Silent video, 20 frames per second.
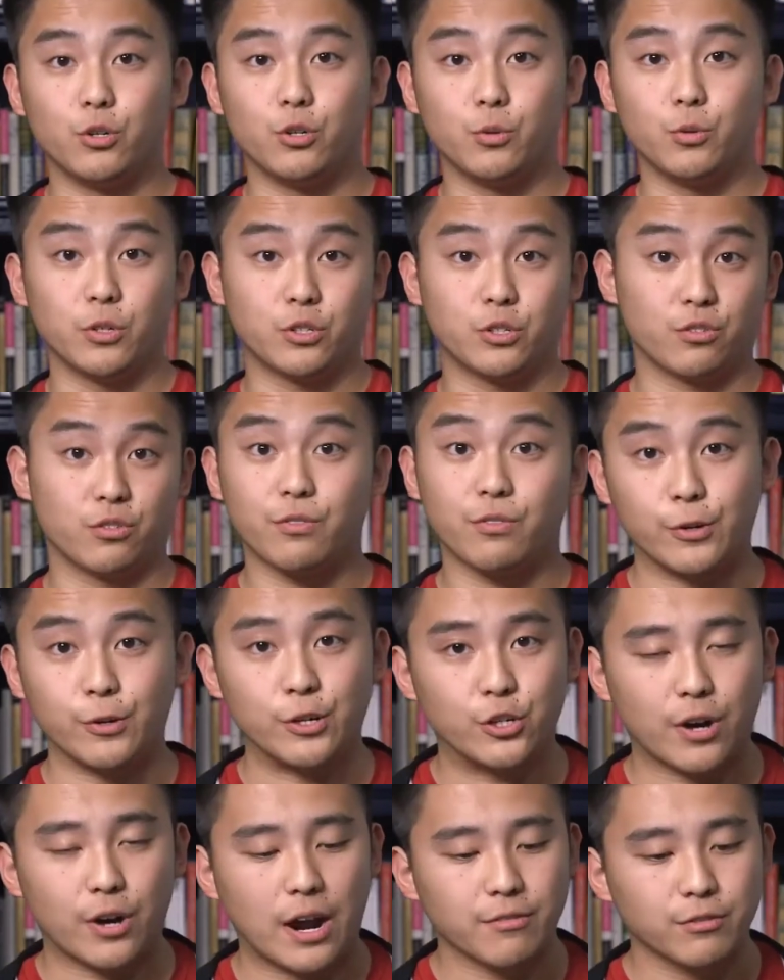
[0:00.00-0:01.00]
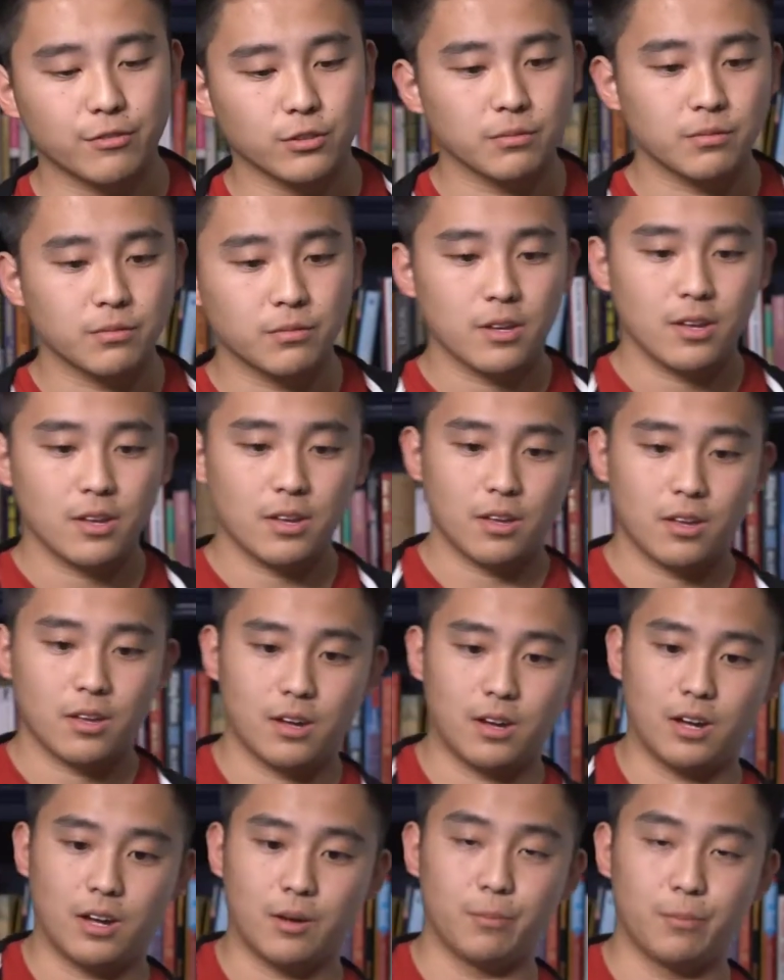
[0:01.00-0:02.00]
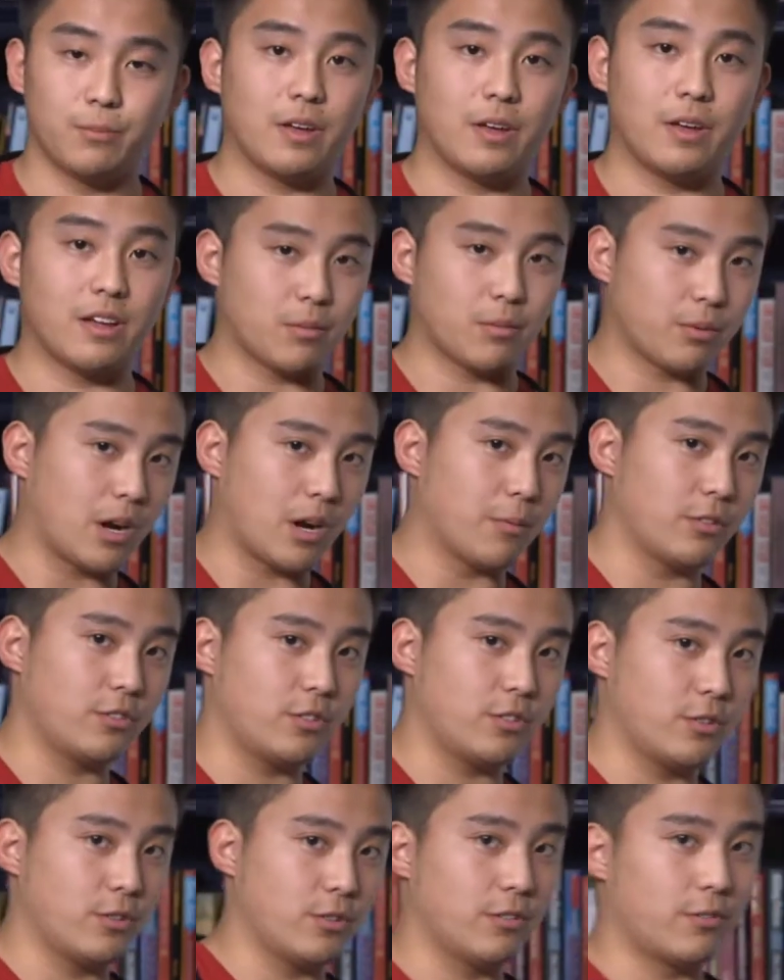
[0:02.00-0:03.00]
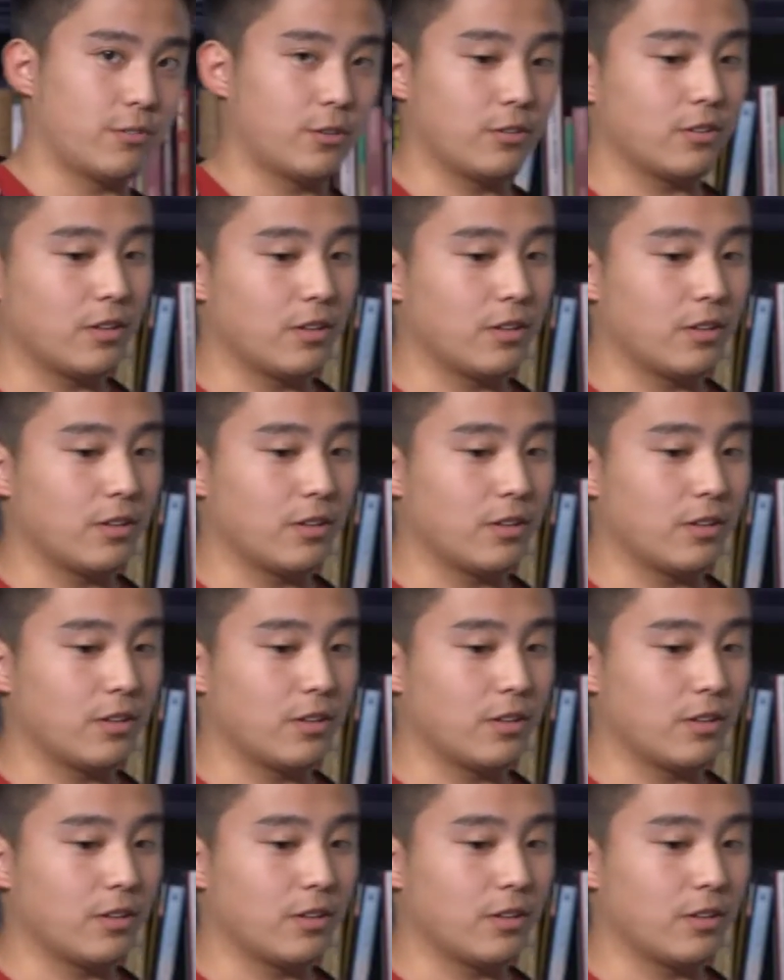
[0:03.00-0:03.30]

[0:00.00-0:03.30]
2, which is free travel. As I promised you in the first